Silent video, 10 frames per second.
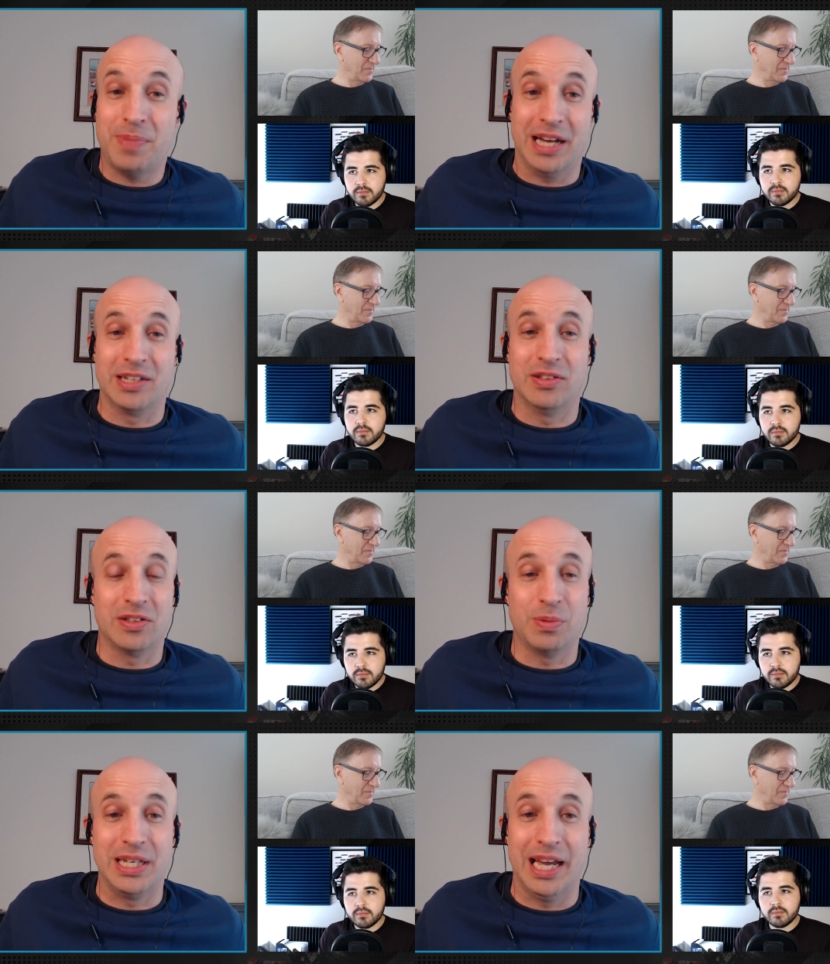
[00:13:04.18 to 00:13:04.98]
Speaker 1: package
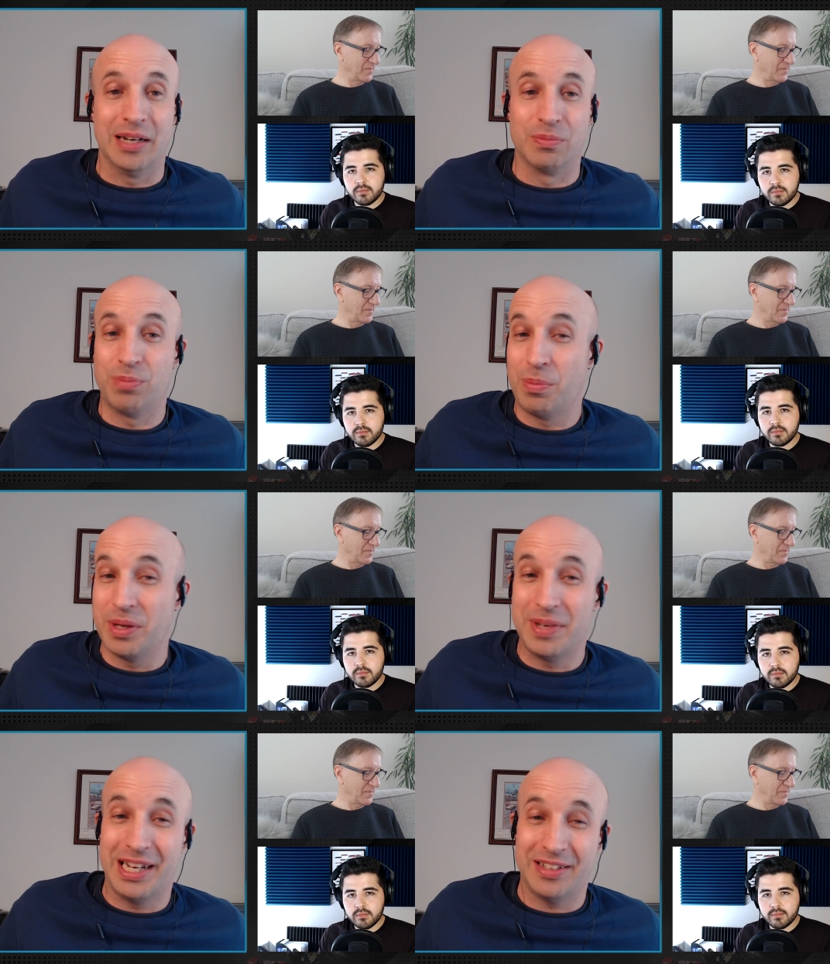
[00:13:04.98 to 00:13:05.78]
this weekend. Probably
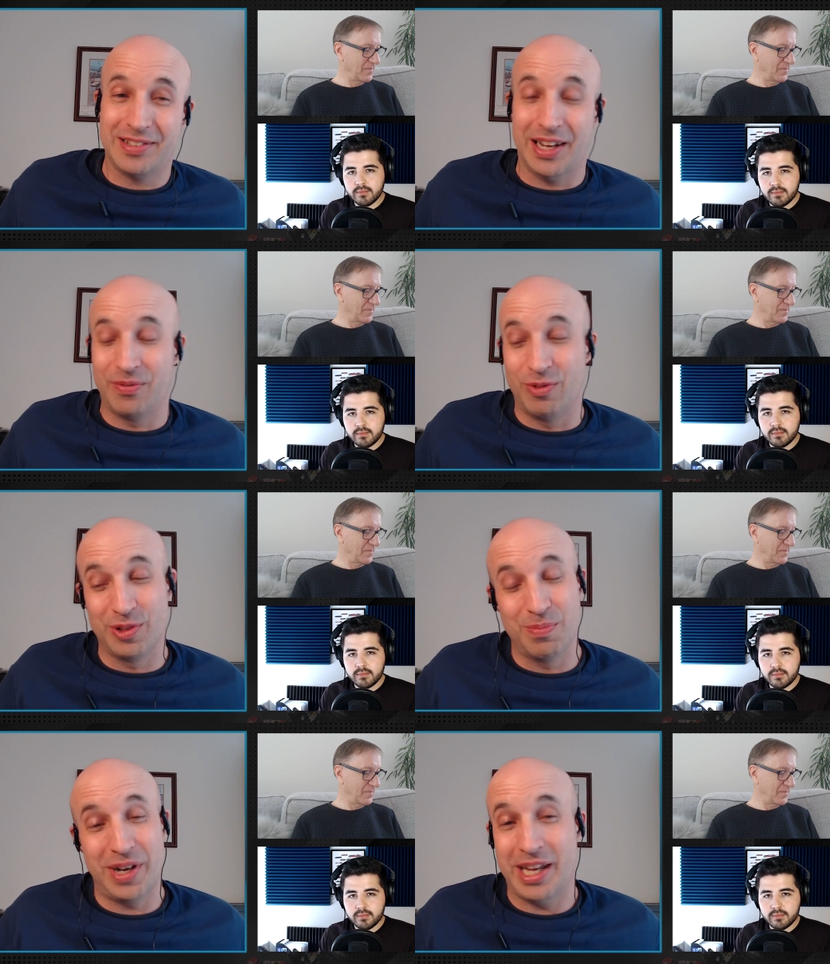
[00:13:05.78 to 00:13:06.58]
a bit less
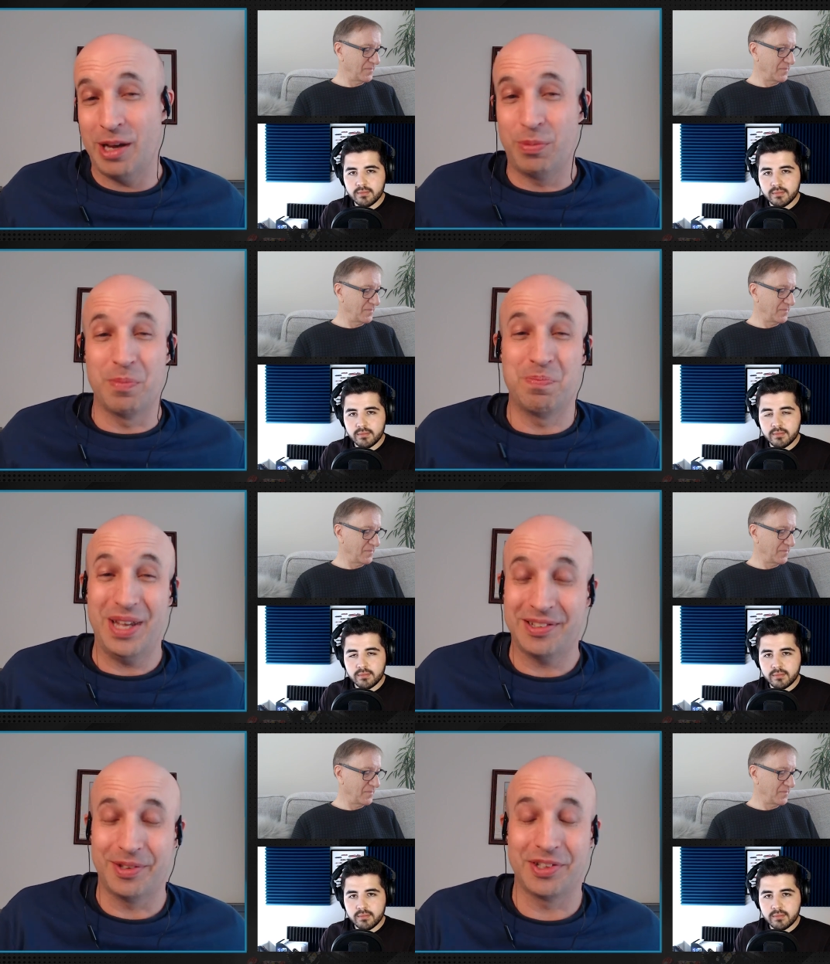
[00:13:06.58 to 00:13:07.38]
downforce might help a
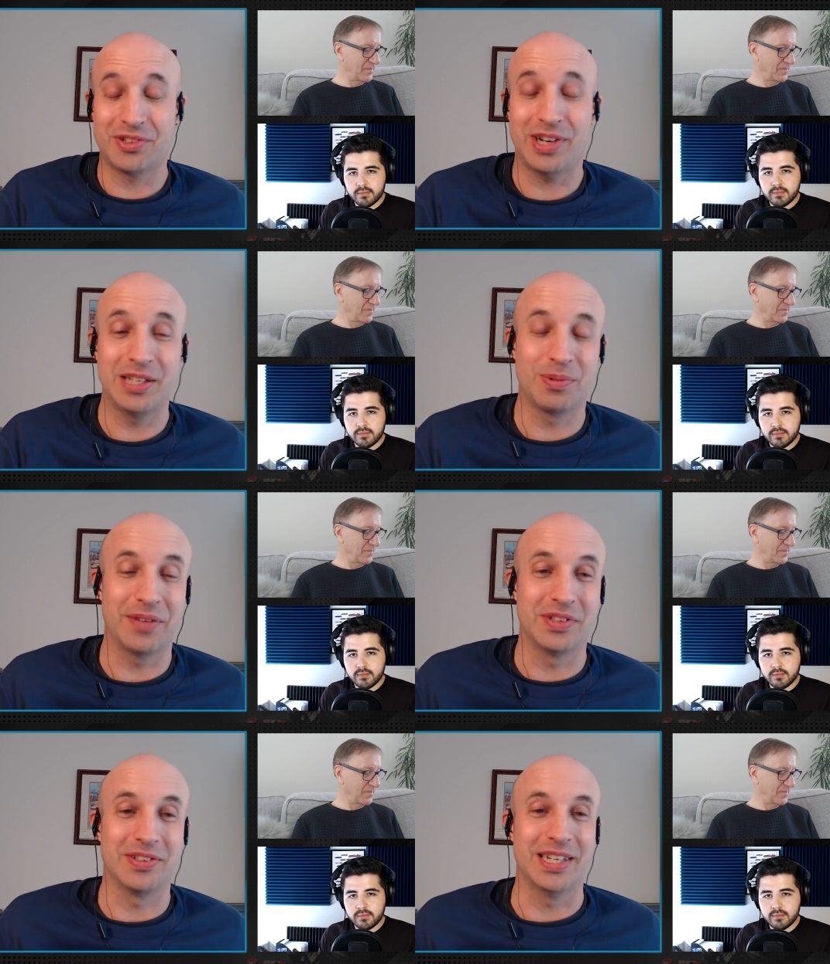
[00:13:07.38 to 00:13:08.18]
bit on the straights. We'll
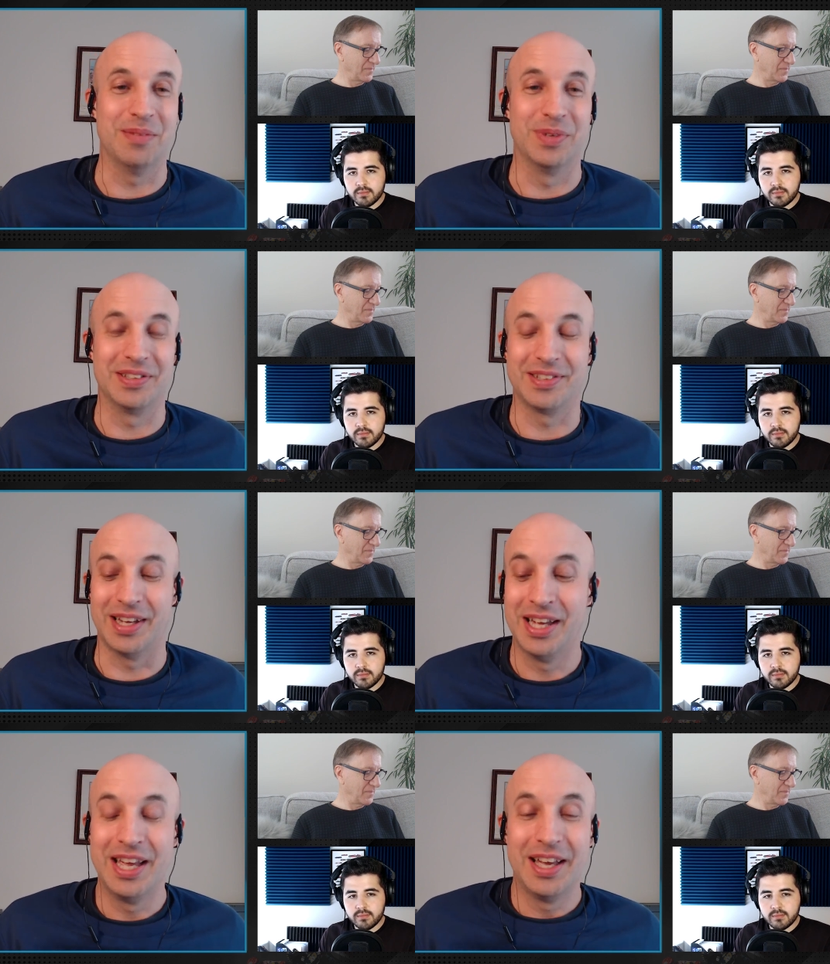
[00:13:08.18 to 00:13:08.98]
have to see, but
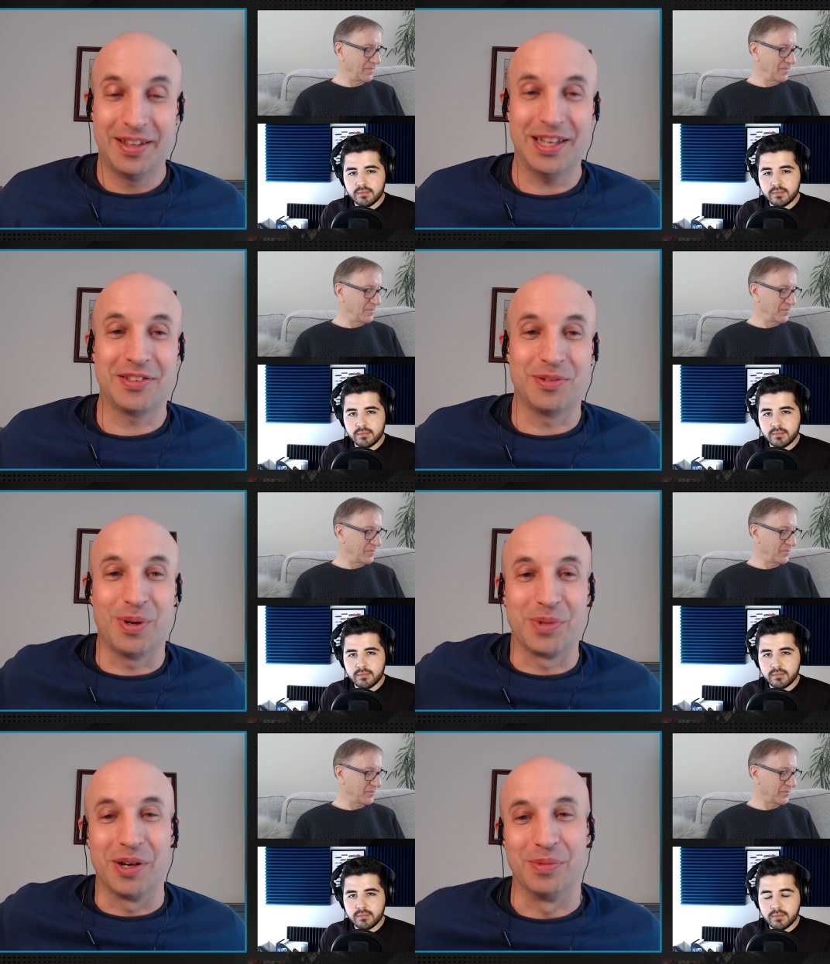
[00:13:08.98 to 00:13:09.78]
uh, that's who
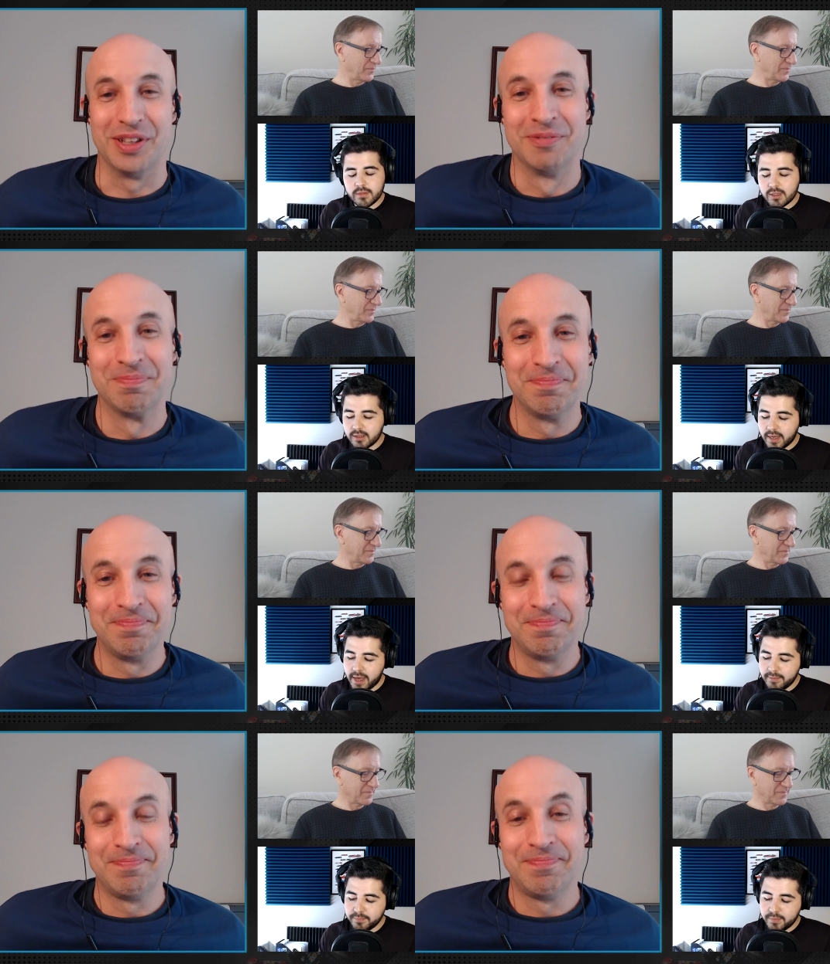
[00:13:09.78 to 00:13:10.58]
I'm going with.
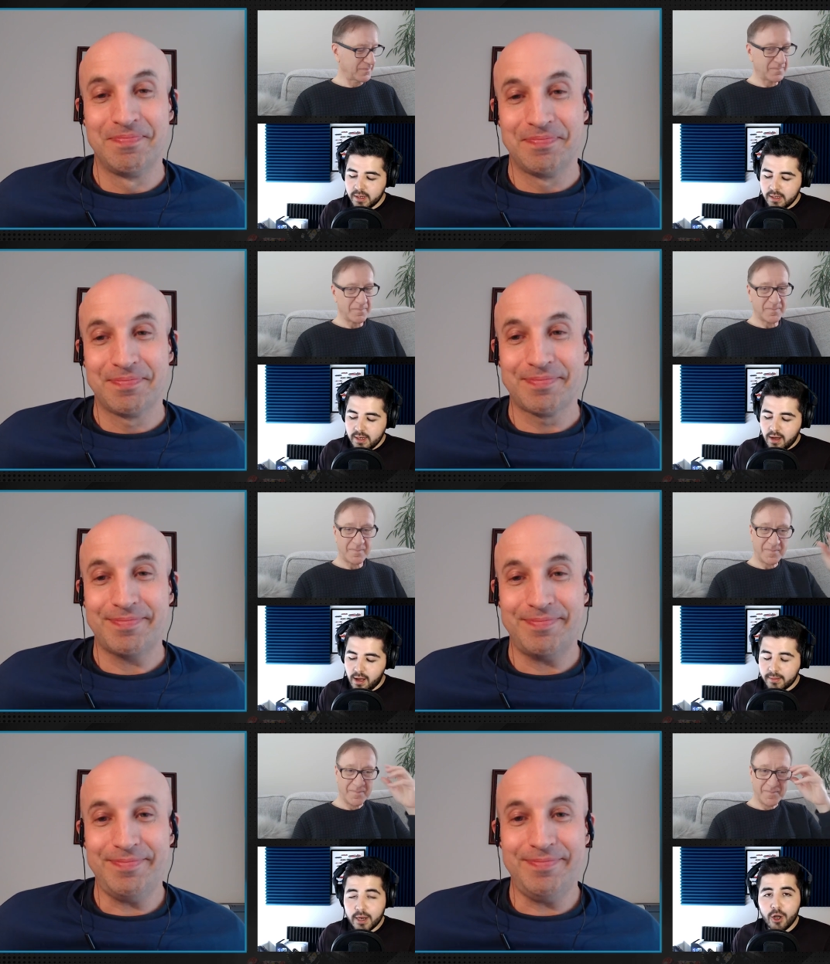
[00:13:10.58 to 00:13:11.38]
Speaker 2: Okay,
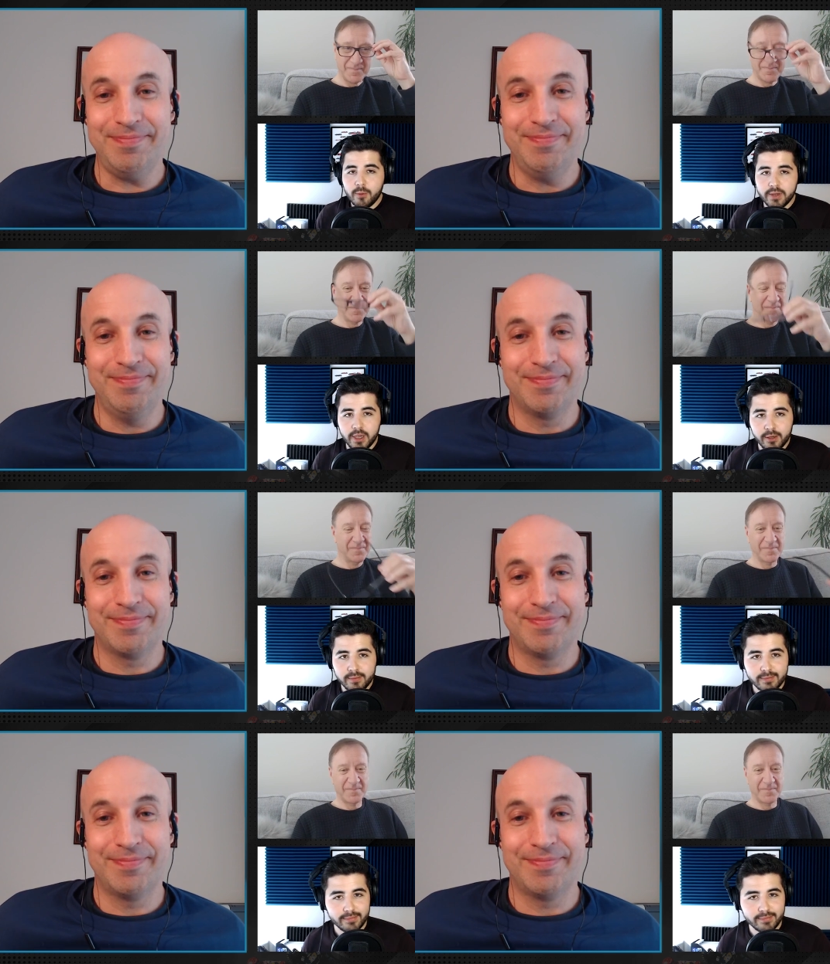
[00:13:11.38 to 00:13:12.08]
I'm going to copy you,